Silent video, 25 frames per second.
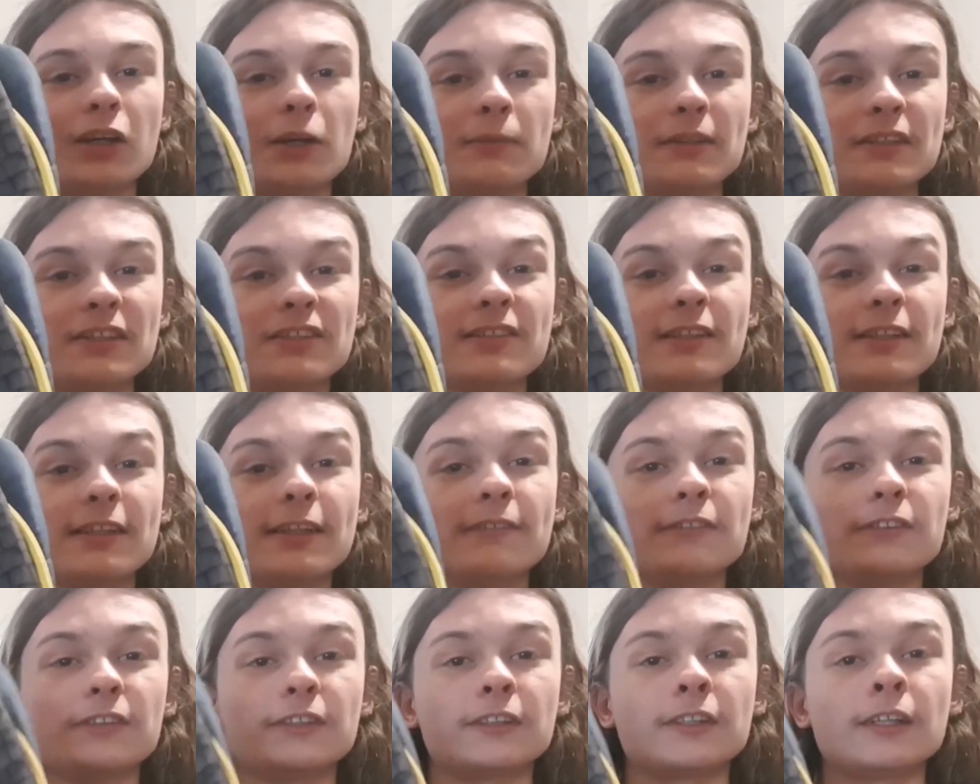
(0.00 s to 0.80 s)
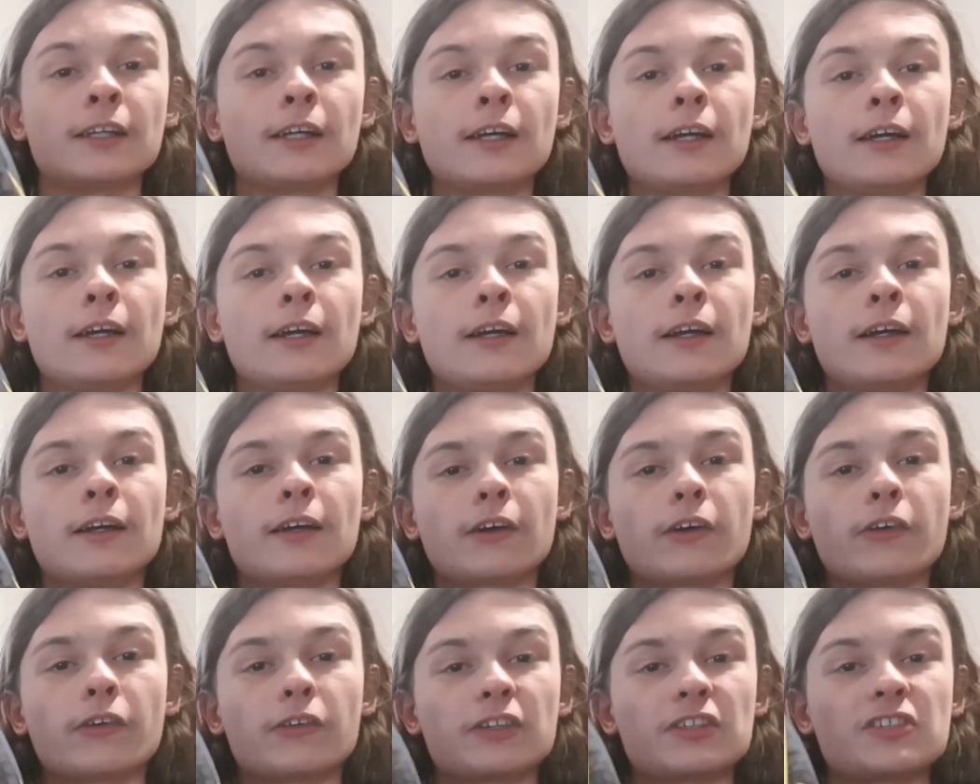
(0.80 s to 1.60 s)
I mean, it's even
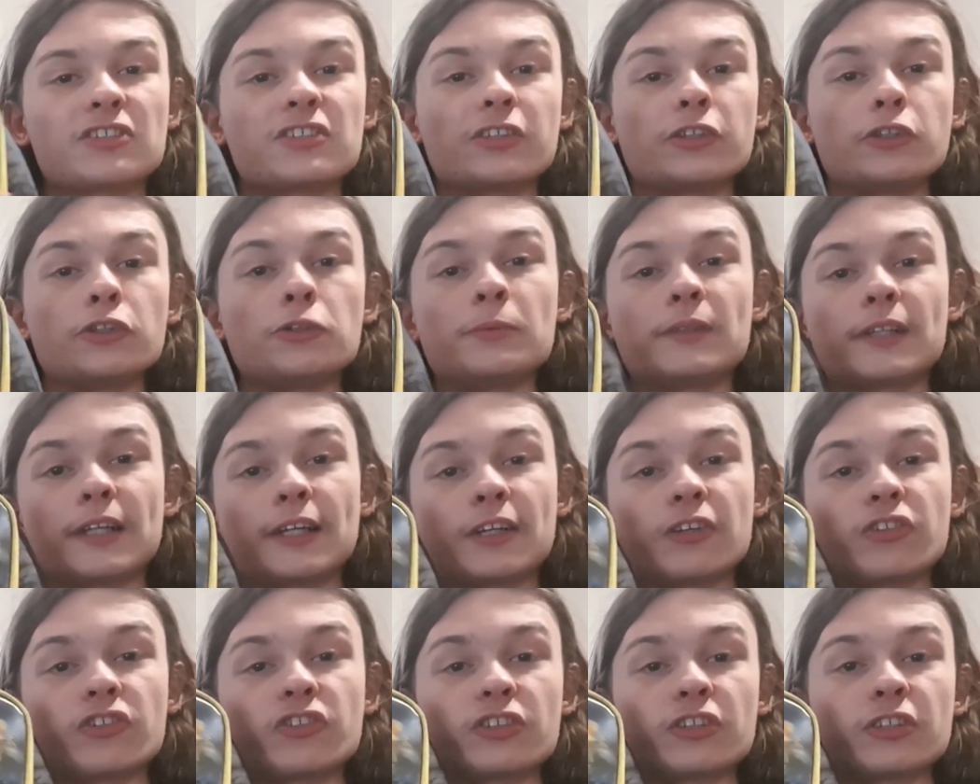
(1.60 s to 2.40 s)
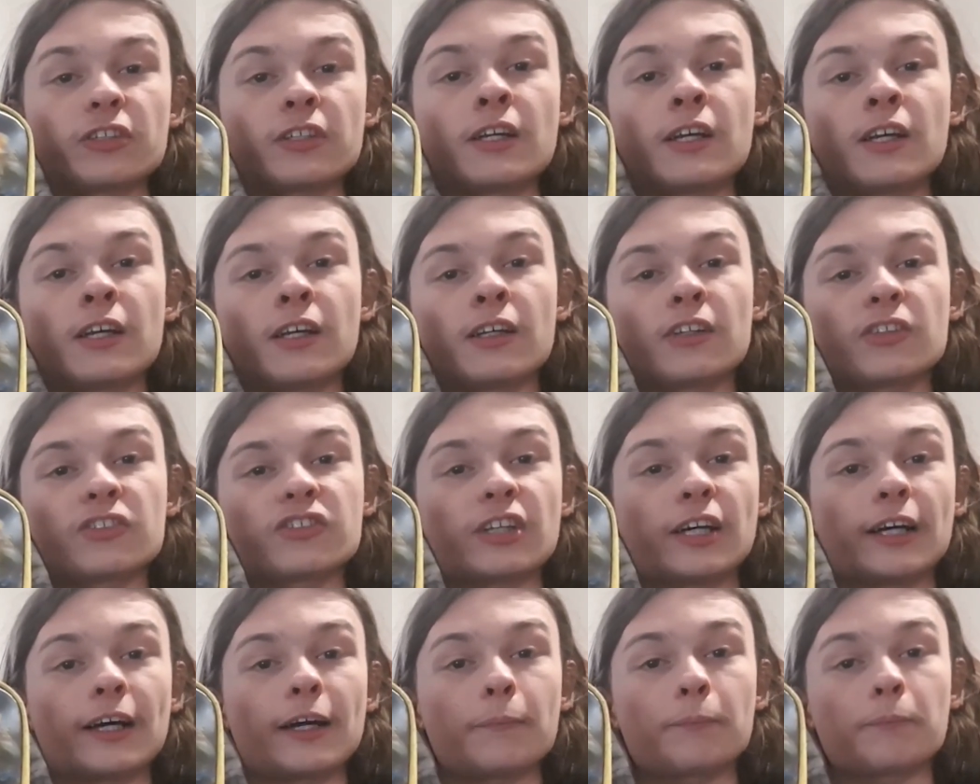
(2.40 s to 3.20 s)
got this illumination
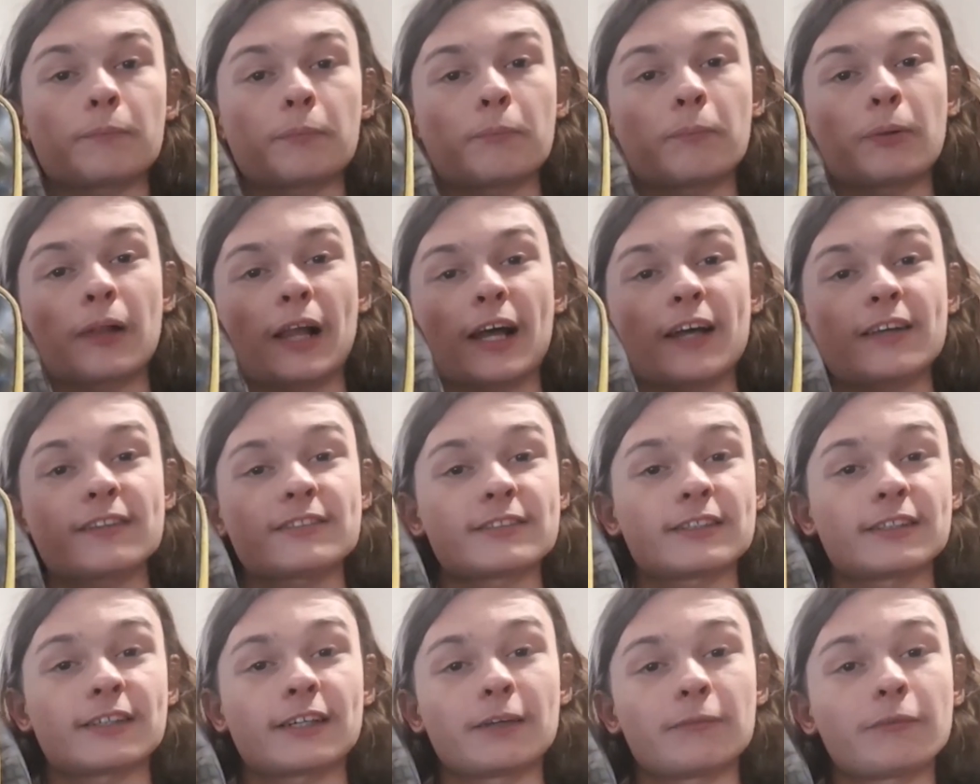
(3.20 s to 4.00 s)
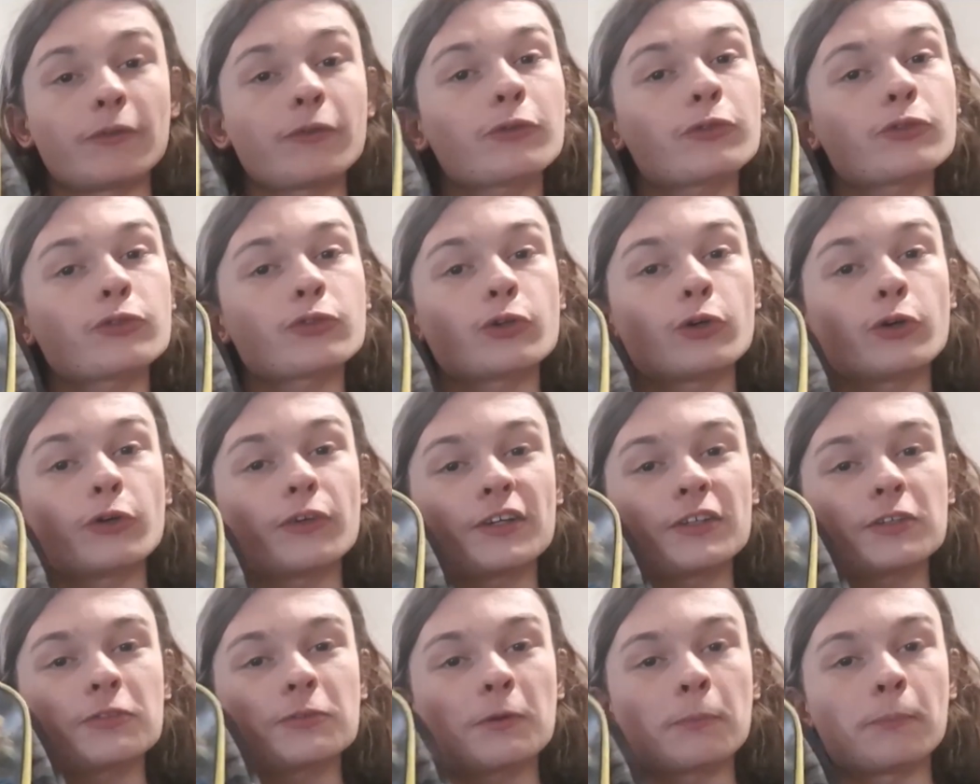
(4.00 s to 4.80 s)
type plastic. I'm not sure
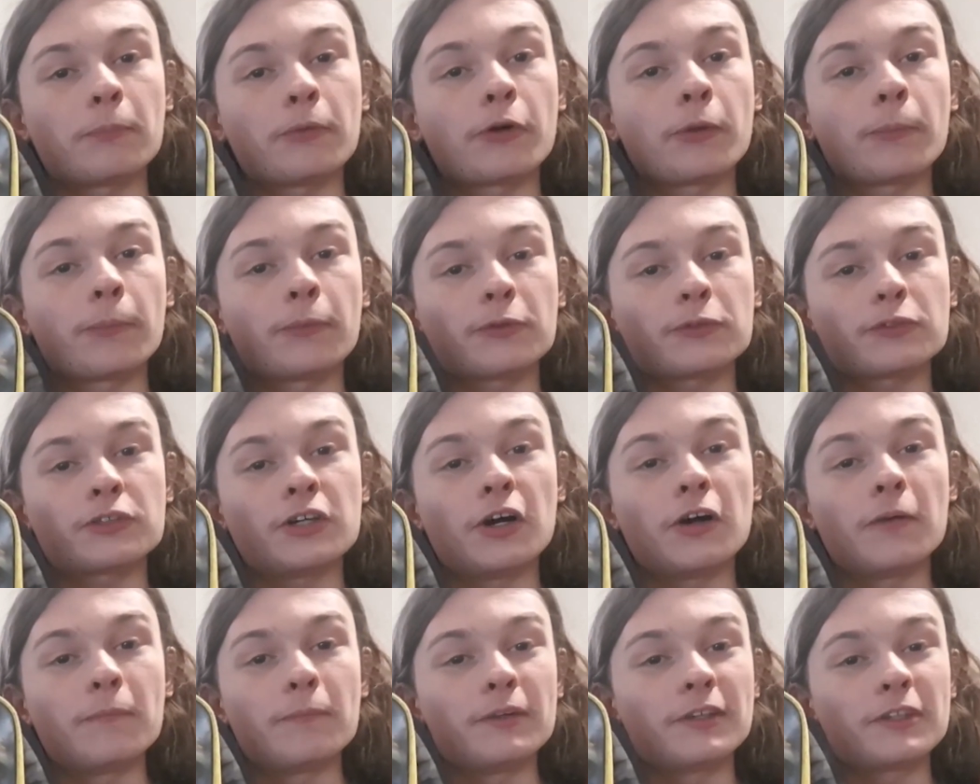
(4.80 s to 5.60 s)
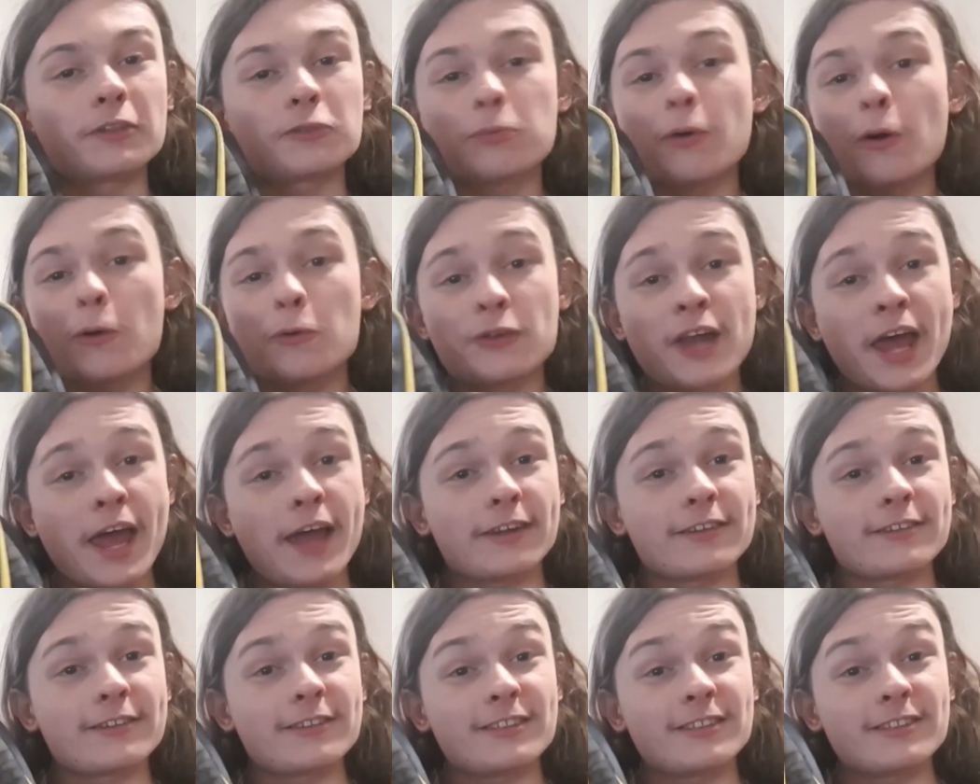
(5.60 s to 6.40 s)
it's the appropriate term, but it's well
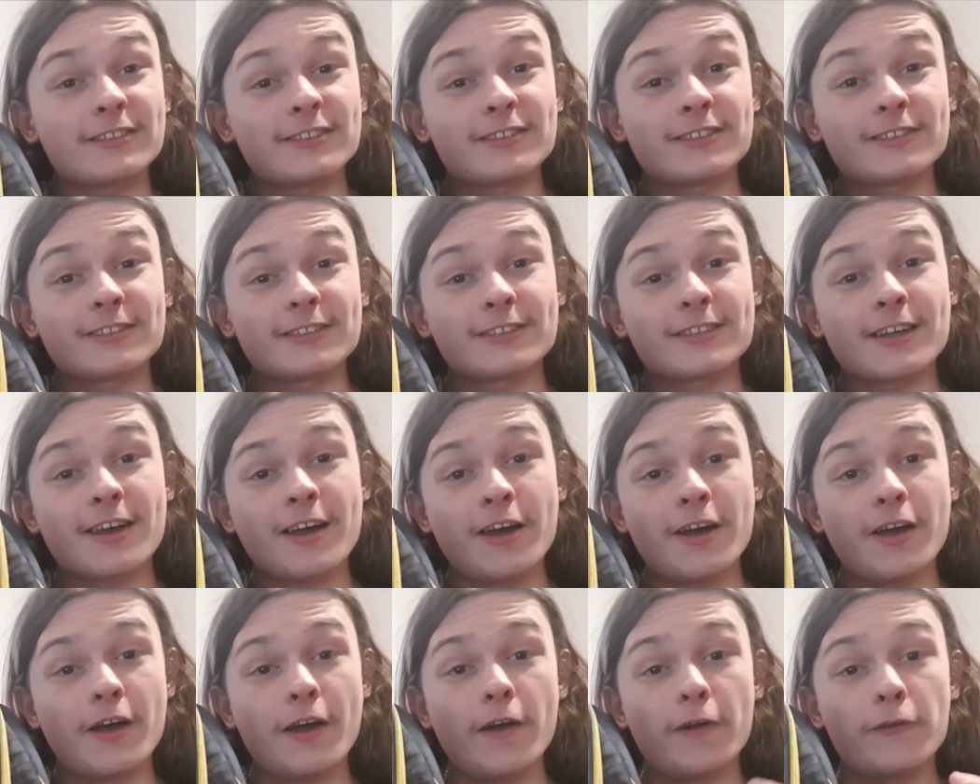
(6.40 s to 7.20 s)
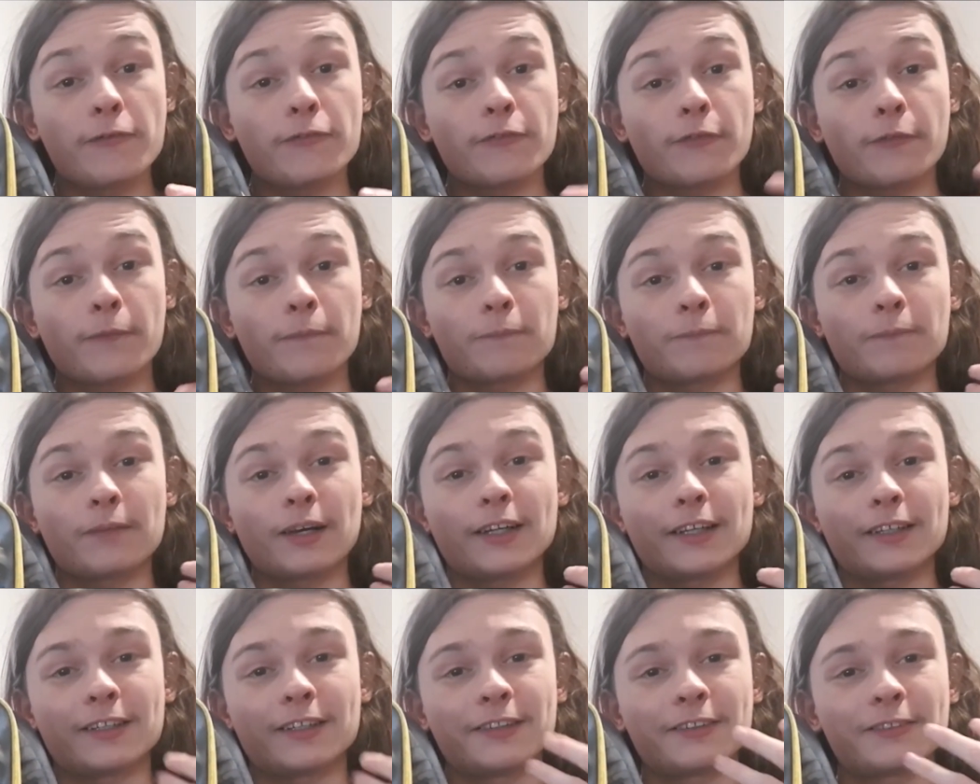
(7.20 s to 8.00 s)
textured, as you just heard from
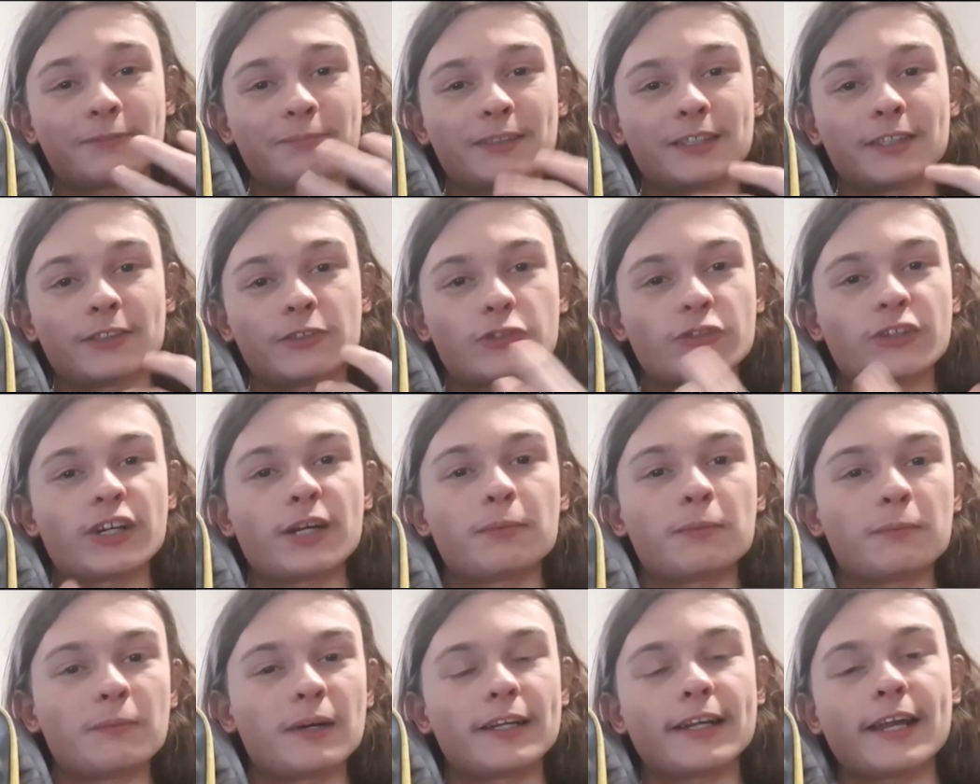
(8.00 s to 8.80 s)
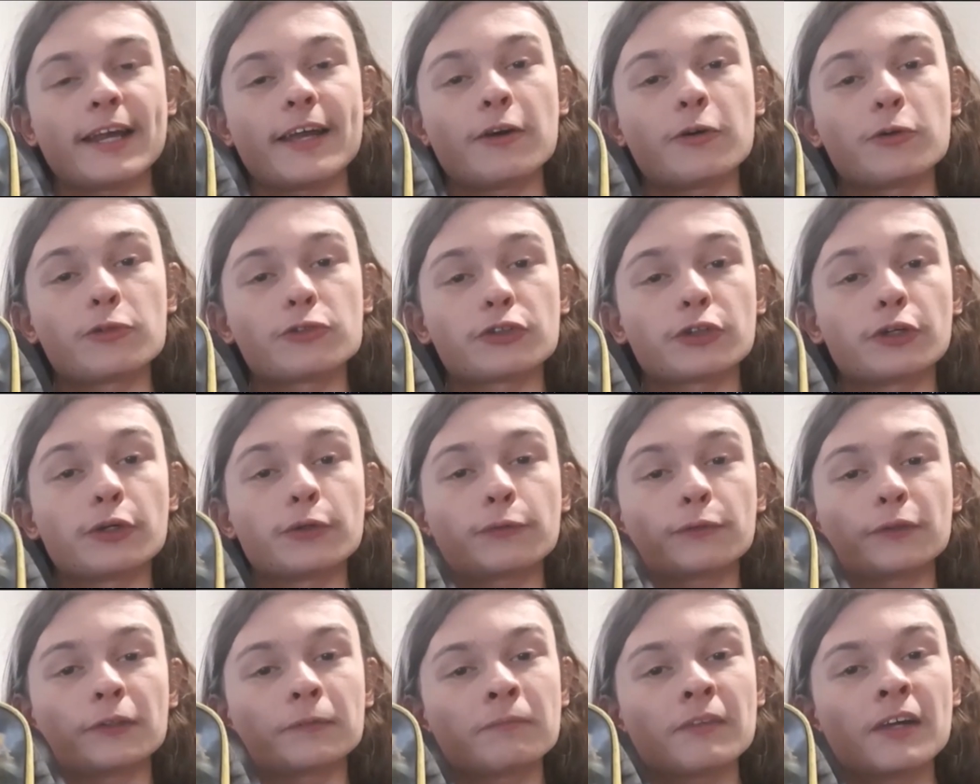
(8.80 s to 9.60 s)
me scraping my nails
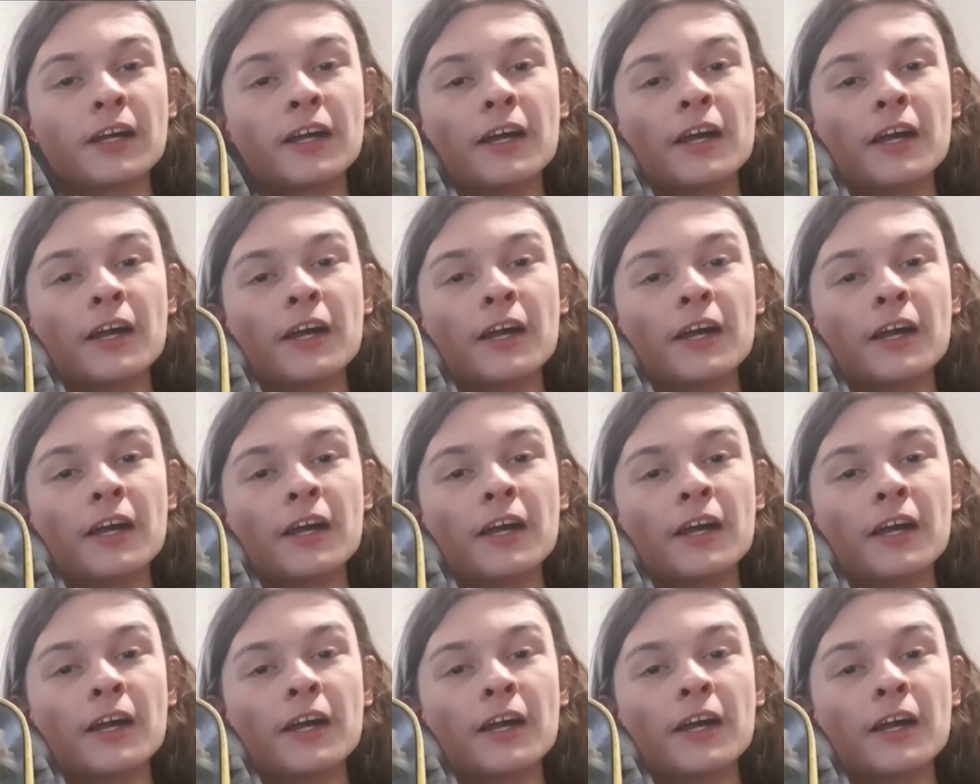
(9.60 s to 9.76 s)
over it.